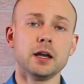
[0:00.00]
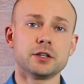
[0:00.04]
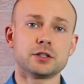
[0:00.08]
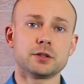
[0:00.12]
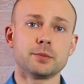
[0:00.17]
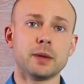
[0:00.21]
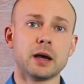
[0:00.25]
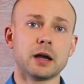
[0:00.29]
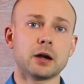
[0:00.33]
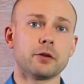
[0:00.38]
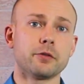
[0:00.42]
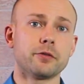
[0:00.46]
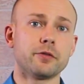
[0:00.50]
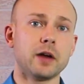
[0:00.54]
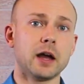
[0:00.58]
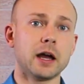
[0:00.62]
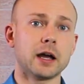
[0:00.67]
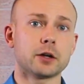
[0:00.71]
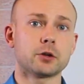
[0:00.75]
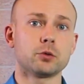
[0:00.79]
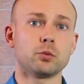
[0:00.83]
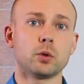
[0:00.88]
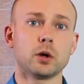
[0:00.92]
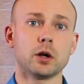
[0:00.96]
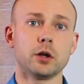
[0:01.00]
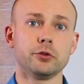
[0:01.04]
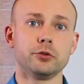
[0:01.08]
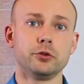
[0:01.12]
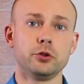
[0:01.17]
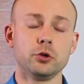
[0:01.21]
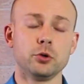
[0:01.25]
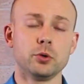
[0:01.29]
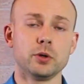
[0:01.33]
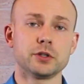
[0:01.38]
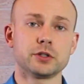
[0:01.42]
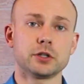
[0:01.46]
As a matter of fact, what I'll
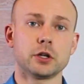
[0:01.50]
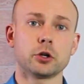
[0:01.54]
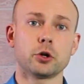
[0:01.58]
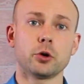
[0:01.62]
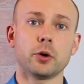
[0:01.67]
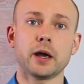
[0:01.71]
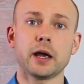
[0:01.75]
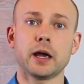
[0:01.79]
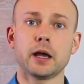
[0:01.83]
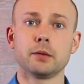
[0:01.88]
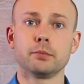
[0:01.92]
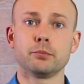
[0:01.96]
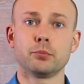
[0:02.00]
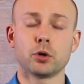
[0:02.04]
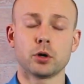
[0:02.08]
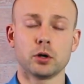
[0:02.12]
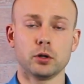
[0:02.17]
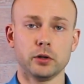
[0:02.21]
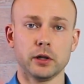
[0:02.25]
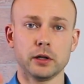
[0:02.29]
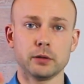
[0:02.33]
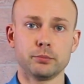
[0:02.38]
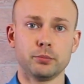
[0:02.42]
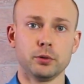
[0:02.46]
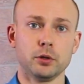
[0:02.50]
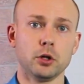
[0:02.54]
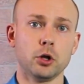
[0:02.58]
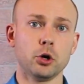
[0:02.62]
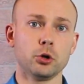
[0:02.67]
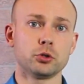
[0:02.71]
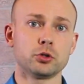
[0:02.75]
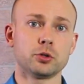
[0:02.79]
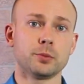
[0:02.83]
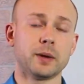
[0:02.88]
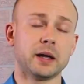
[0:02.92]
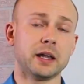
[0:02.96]
do is I'll go ahead and put a link
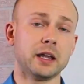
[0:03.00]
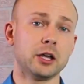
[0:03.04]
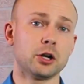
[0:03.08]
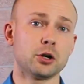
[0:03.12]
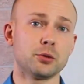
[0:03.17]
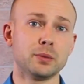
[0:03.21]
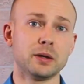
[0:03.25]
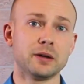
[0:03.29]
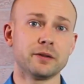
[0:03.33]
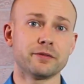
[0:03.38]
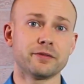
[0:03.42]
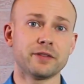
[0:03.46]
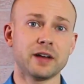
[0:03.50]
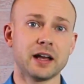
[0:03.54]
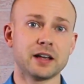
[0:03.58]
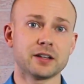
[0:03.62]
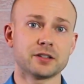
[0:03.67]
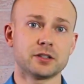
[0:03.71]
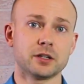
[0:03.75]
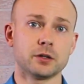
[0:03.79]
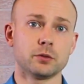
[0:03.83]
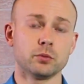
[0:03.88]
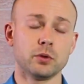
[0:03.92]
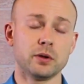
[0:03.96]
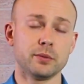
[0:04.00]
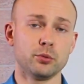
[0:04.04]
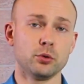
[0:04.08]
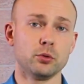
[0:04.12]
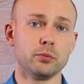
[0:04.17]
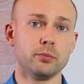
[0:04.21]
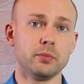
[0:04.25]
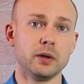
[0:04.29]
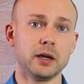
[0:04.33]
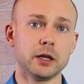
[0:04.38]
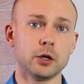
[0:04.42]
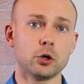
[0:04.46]
below to my intermittent fasting
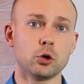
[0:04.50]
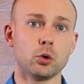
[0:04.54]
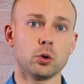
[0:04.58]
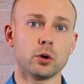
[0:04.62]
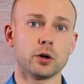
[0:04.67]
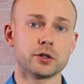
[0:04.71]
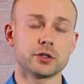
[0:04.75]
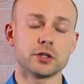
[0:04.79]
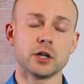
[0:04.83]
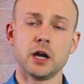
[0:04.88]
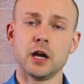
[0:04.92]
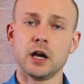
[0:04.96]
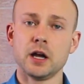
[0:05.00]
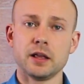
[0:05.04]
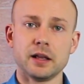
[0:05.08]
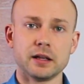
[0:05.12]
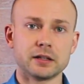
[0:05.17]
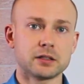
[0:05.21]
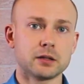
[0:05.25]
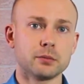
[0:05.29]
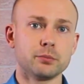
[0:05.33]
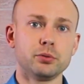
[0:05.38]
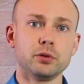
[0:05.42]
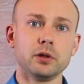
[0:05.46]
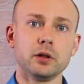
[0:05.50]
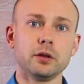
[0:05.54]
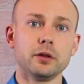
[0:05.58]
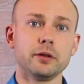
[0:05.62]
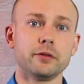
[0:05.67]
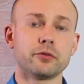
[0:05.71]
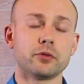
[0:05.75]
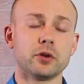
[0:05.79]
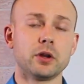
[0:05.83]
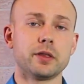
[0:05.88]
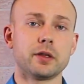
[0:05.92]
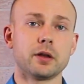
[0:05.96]
reboot mini course that's completely
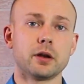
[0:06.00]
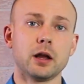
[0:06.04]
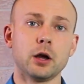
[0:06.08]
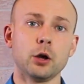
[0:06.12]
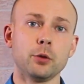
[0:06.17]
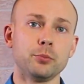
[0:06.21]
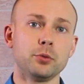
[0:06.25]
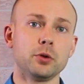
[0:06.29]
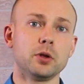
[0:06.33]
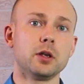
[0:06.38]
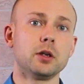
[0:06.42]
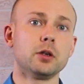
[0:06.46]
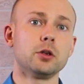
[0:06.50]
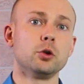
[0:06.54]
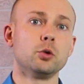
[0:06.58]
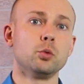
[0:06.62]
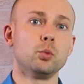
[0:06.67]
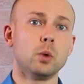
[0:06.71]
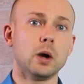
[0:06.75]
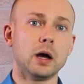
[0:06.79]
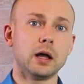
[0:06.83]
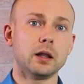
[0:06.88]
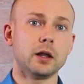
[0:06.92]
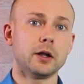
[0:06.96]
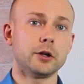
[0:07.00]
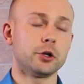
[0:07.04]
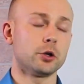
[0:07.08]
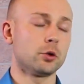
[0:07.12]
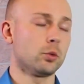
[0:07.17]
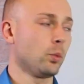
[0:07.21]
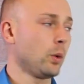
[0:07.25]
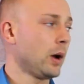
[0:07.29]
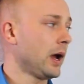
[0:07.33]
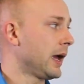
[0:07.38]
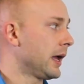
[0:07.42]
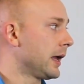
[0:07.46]
free that'll help you get you well on
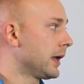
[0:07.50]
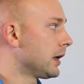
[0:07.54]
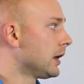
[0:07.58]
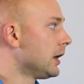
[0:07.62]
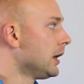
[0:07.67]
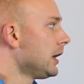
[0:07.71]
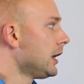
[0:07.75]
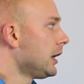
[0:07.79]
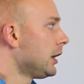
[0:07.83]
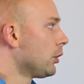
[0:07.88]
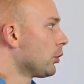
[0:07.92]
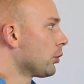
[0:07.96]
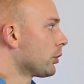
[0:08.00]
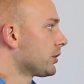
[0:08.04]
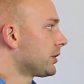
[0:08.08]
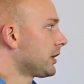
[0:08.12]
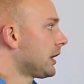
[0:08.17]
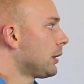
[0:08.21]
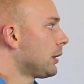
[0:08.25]
your way in order